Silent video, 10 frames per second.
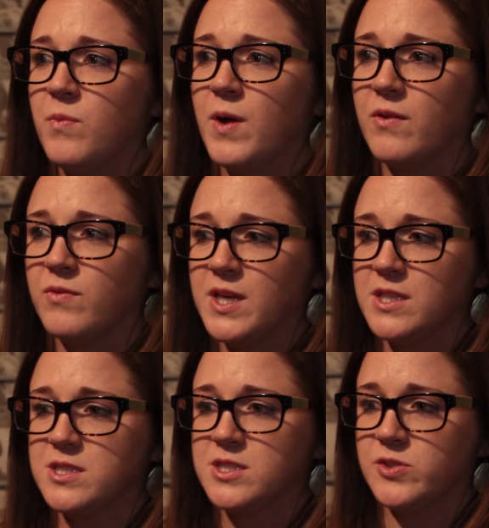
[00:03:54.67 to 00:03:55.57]
it
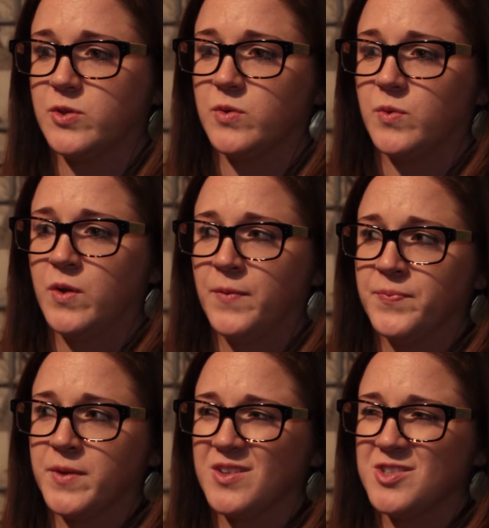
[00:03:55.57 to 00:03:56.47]
leads to
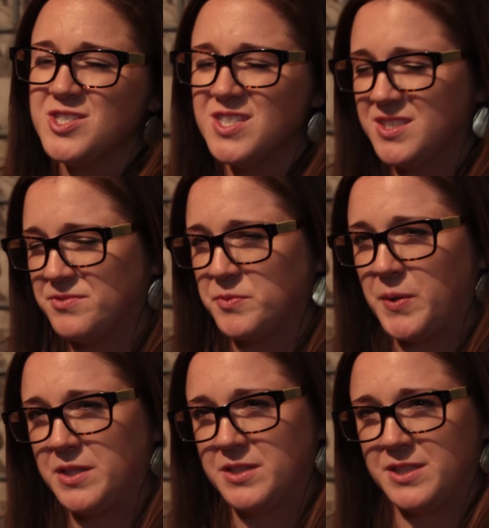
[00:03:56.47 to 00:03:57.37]
just a different
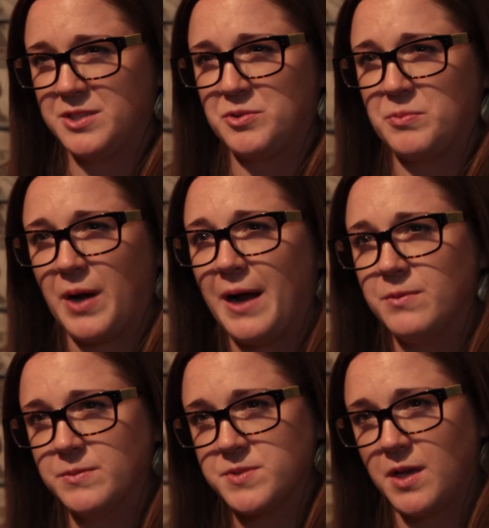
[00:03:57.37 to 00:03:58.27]
way to think through
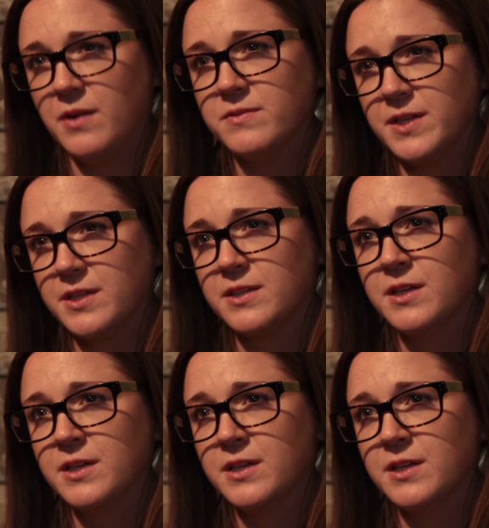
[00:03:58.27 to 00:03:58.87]
problem solving.